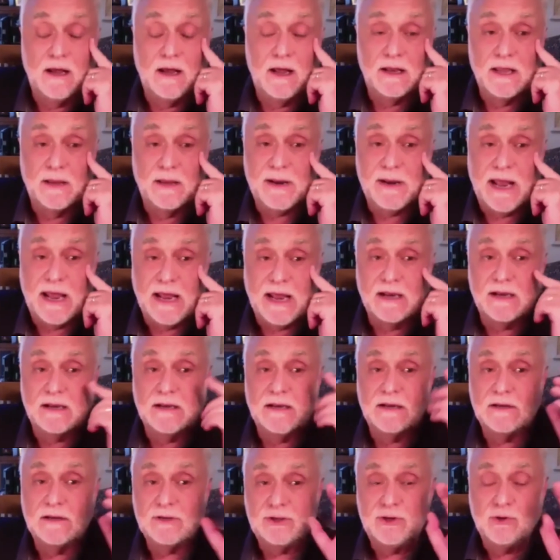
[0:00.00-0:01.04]

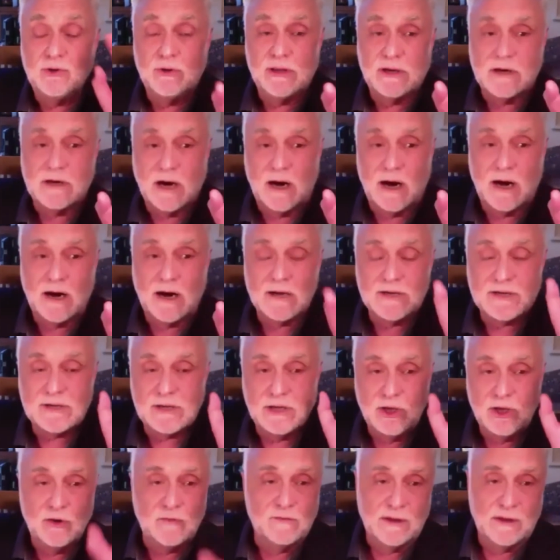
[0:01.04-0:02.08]
eliminated two of the cards.
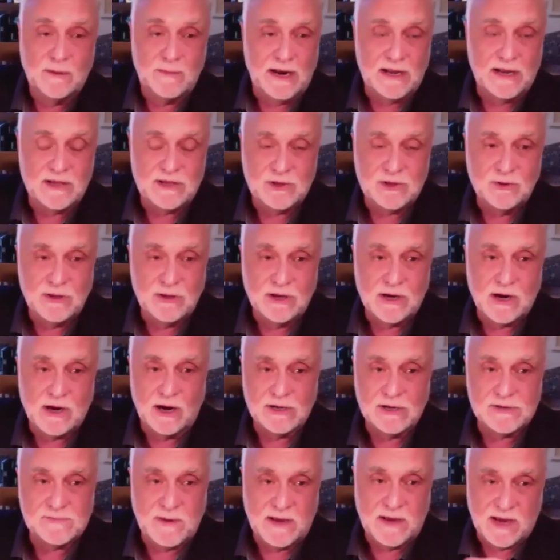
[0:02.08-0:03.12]
You eliminated two of the
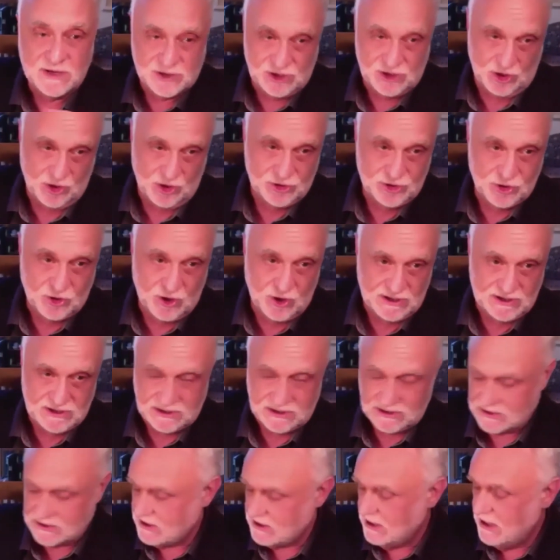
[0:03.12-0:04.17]
cards because of your
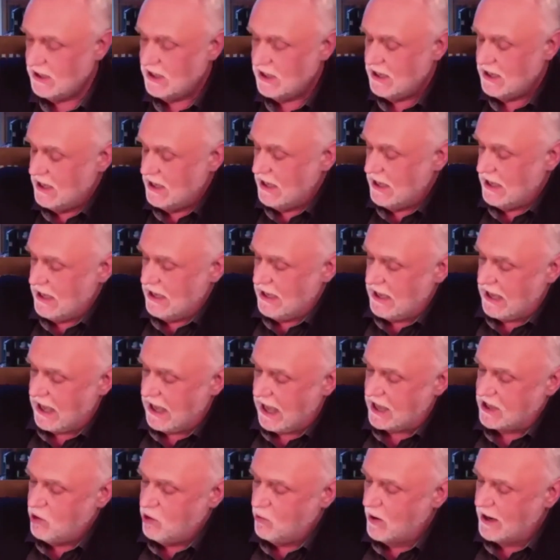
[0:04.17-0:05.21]
choices.
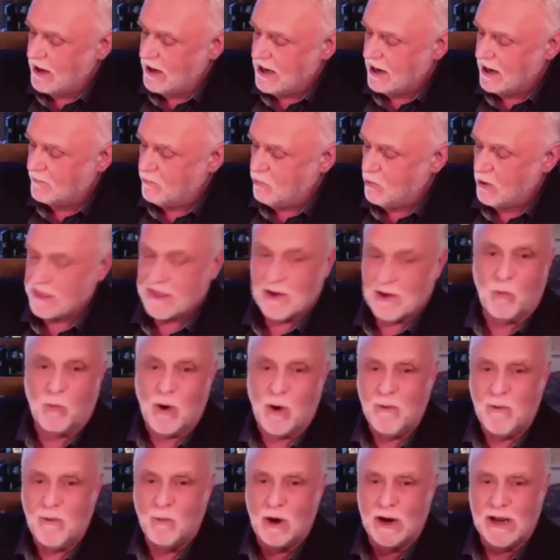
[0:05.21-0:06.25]
And you end up with a
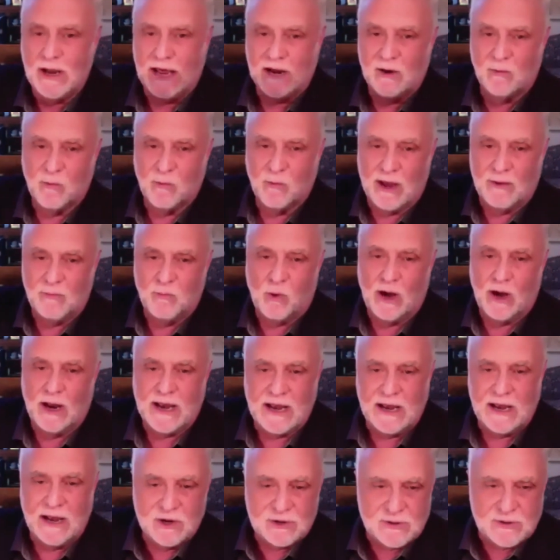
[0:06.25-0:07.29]
white one and a red one.
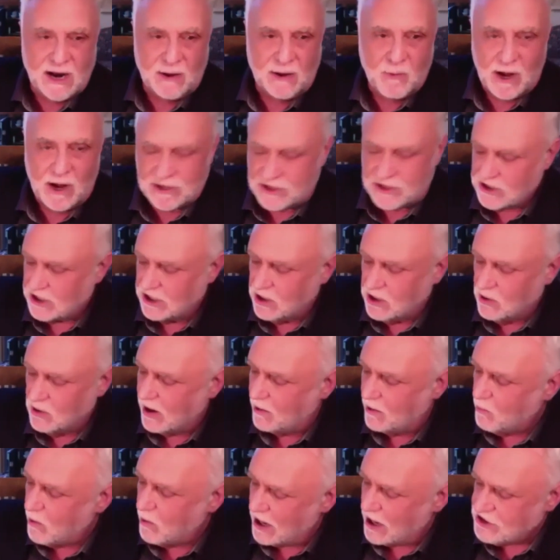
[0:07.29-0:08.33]
And here's what I want you to do.
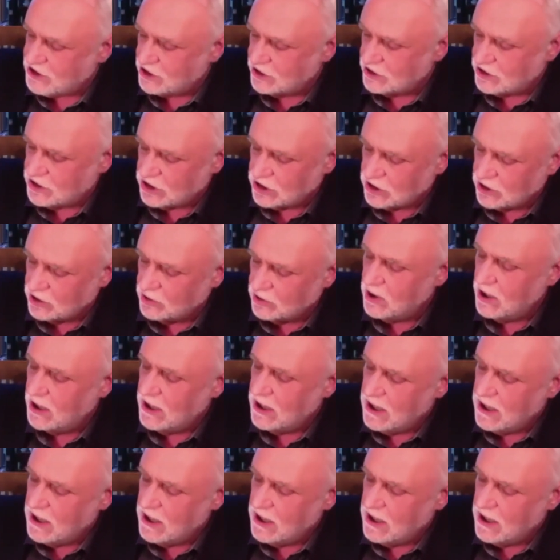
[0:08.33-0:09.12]
I want you to